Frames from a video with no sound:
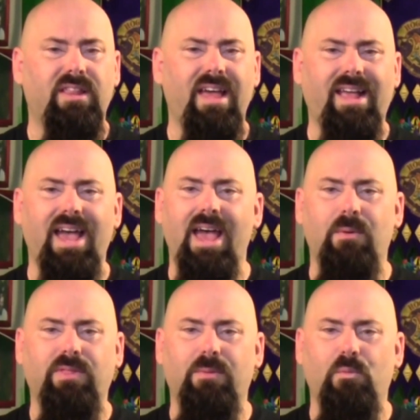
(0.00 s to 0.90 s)
That guy
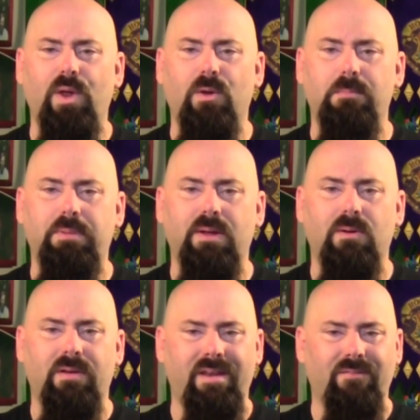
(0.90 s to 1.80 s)
with the weird
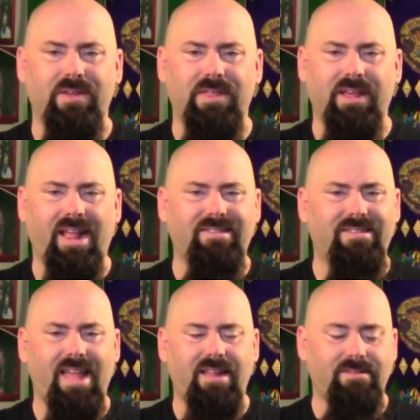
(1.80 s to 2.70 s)
beard and everything.
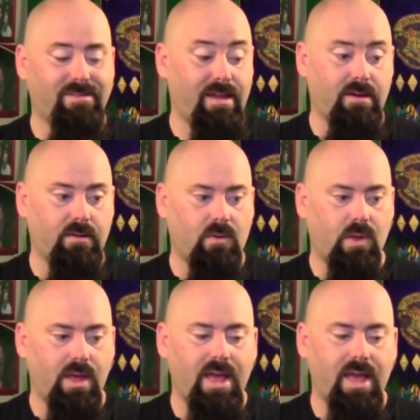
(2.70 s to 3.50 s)
That's I don't know.